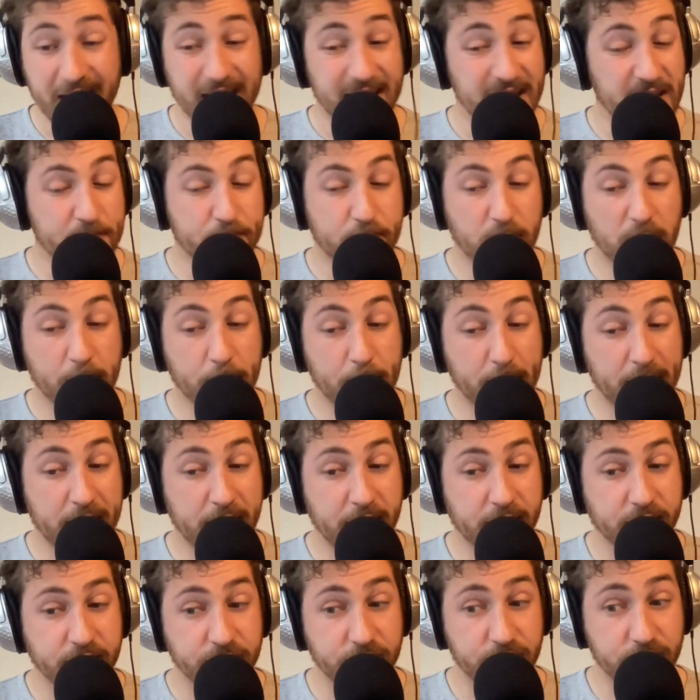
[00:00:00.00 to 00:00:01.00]
He
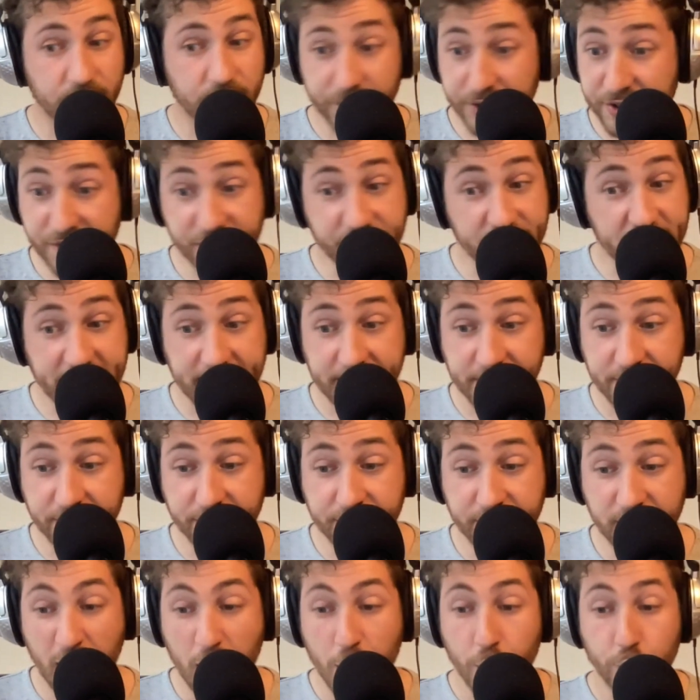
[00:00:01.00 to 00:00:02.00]
prepares no
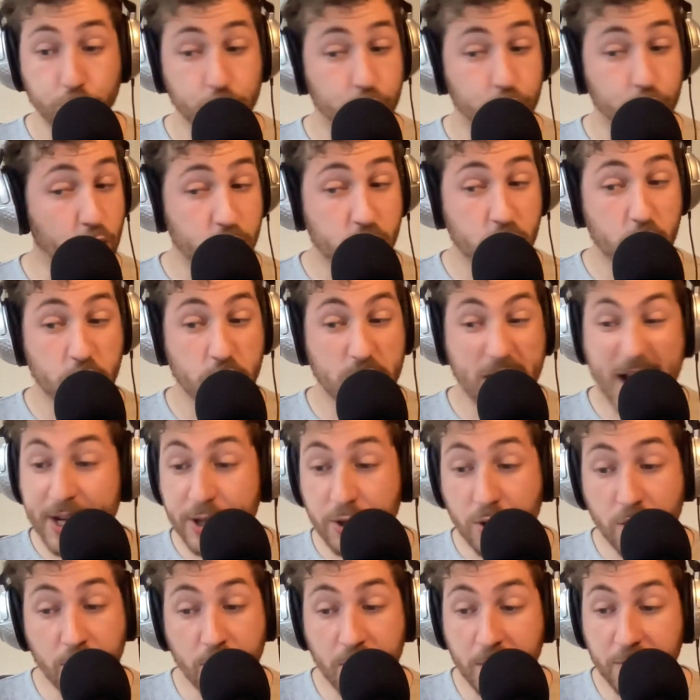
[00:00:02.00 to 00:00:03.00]
defense, no
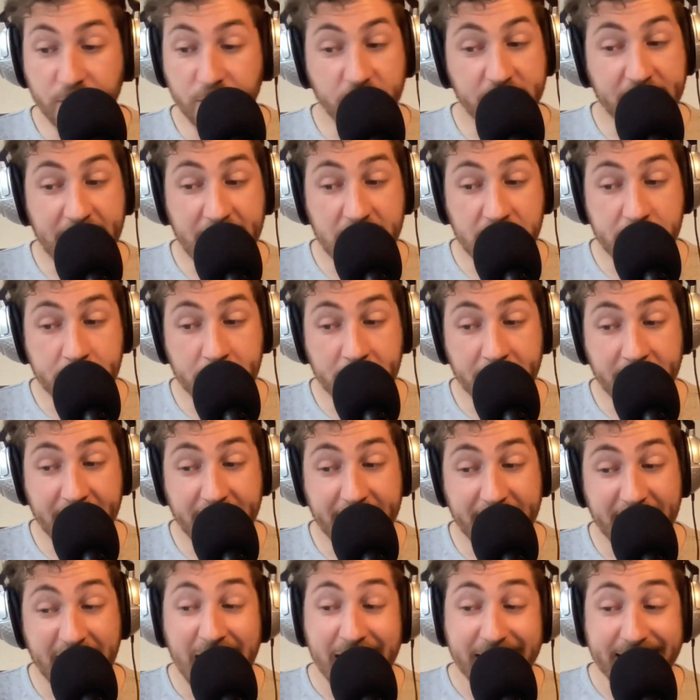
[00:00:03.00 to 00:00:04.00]
shadow of an
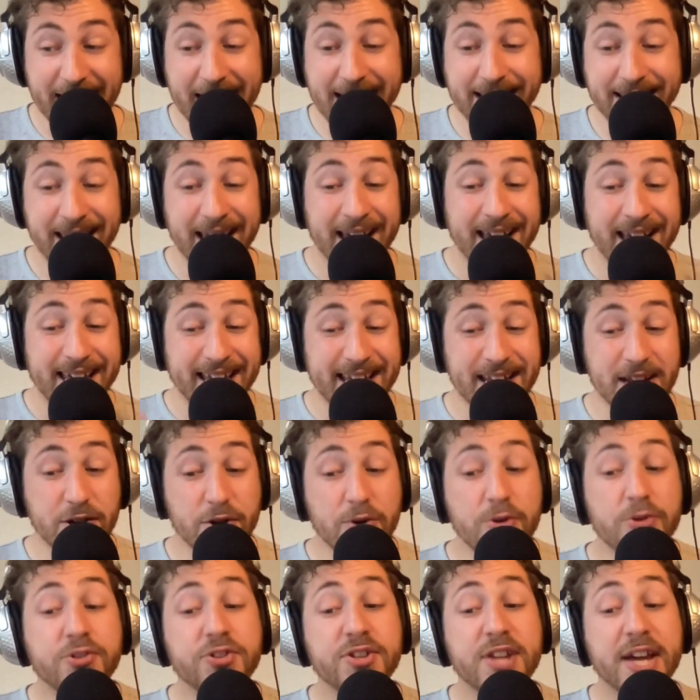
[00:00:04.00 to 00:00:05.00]
alibi, yet he
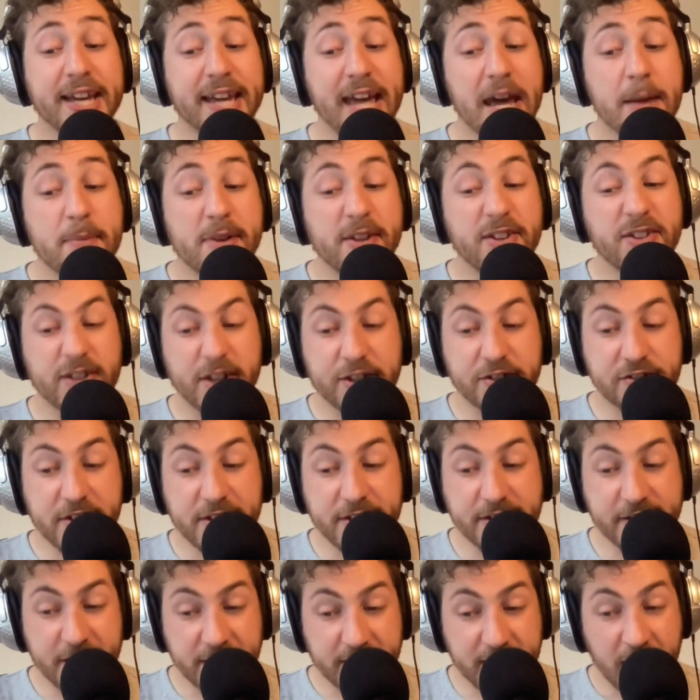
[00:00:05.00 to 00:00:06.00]
knows the chemist's
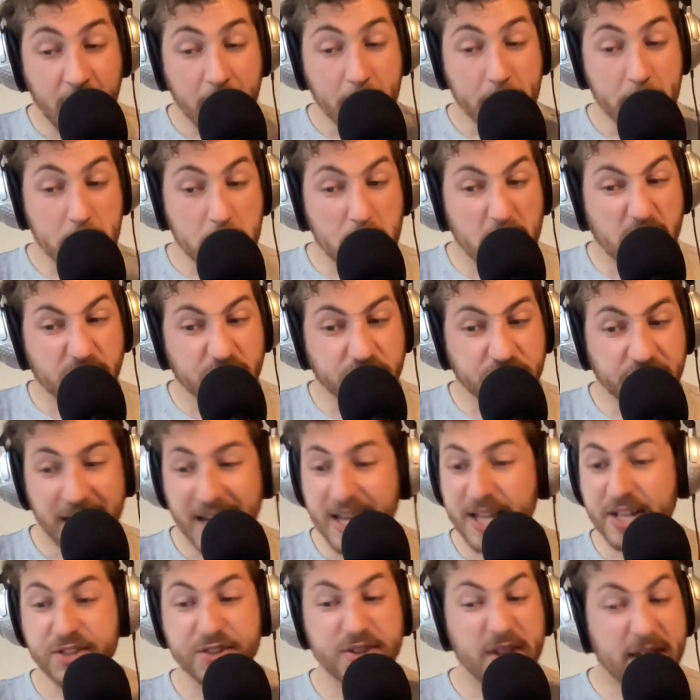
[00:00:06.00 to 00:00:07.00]
assistant must
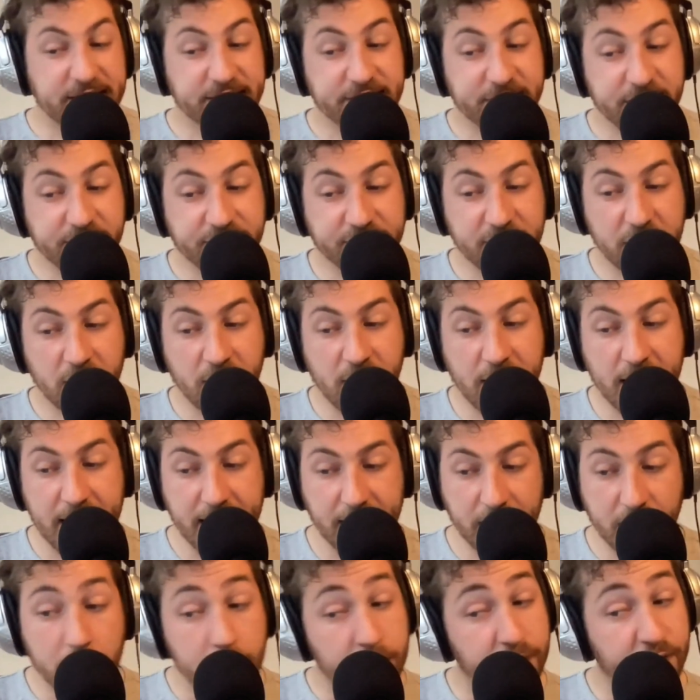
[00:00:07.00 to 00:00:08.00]

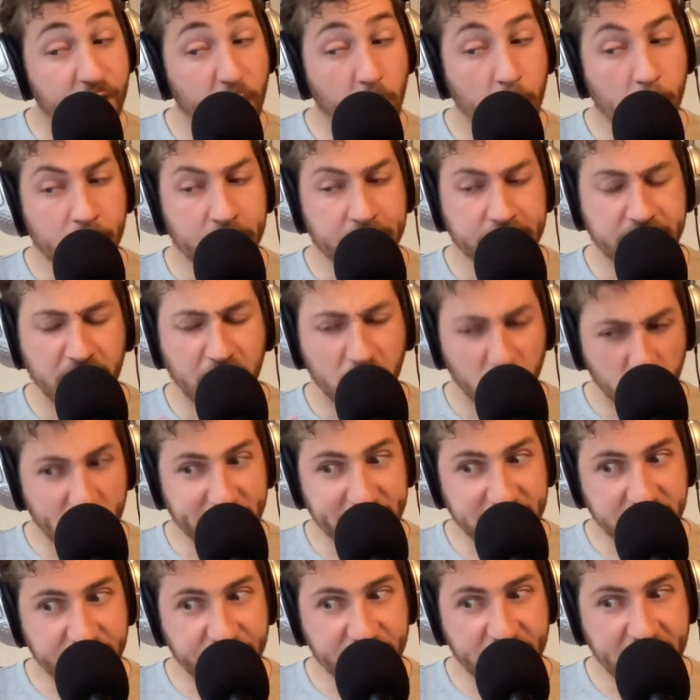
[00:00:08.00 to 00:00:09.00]
necessarily come forward
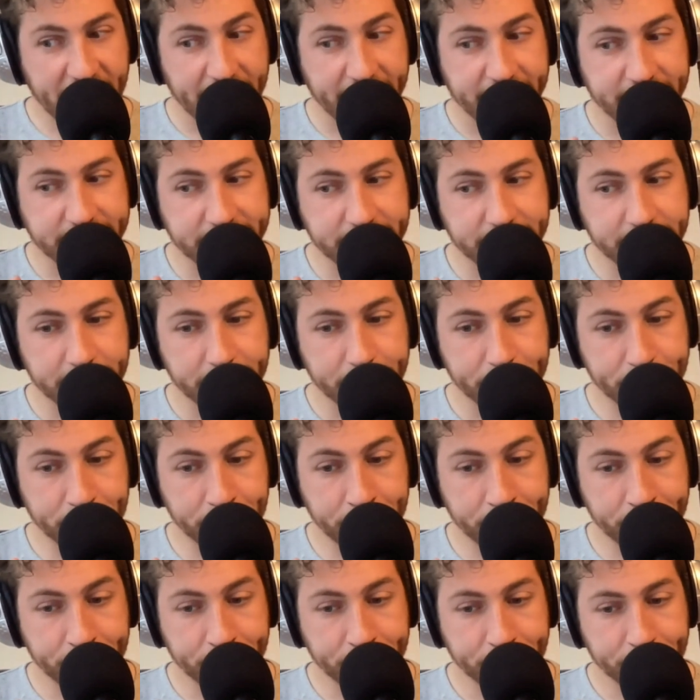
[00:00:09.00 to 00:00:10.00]
with the facts.
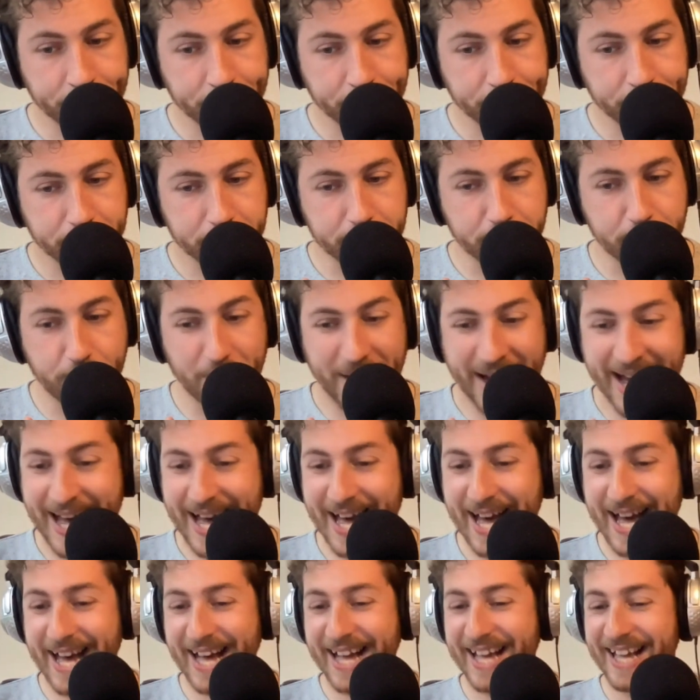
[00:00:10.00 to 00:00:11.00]

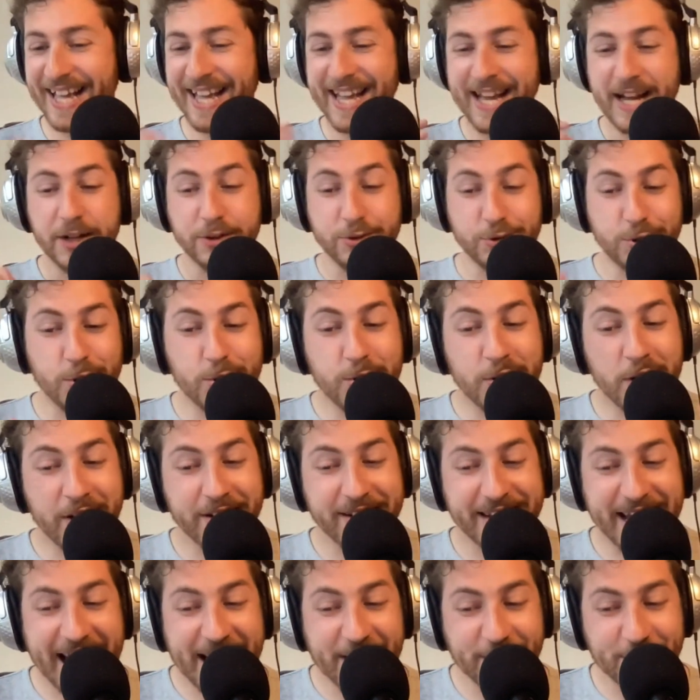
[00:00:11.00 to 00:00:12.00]
Bah! Do not
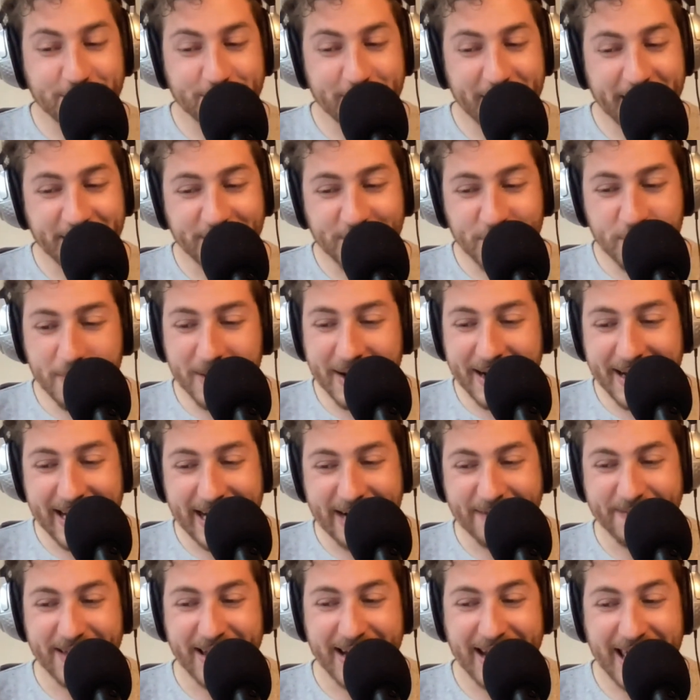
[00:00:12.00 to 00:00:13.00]
ask me to
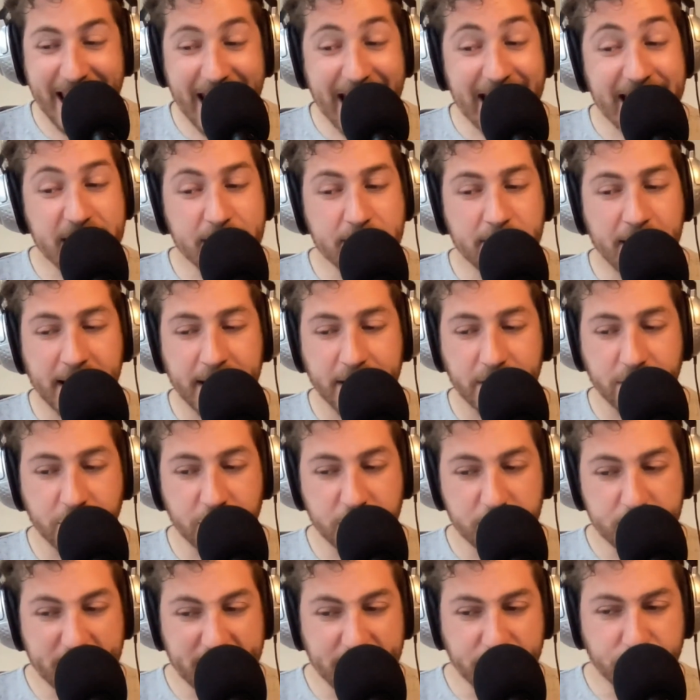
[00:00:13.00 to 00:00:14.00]
believe that any man
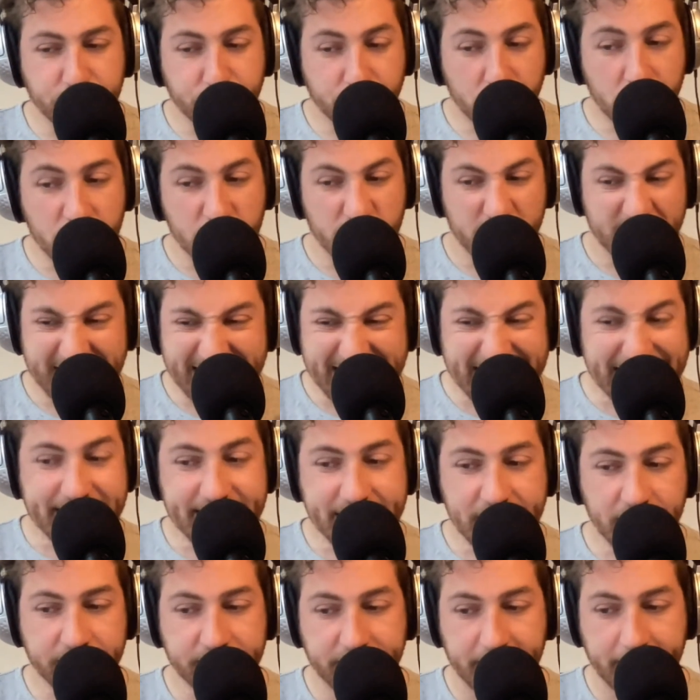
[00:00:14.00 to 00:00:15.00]
could be so
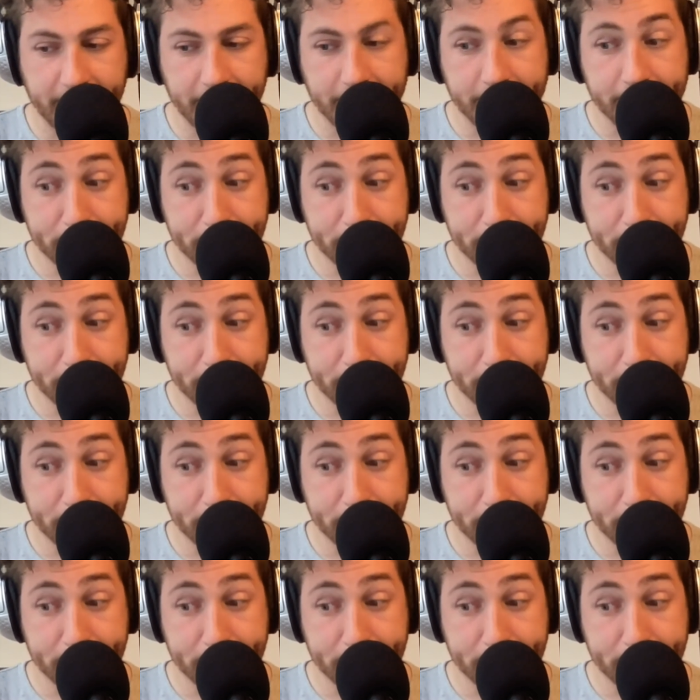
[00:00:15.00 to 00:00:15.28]
idiotic.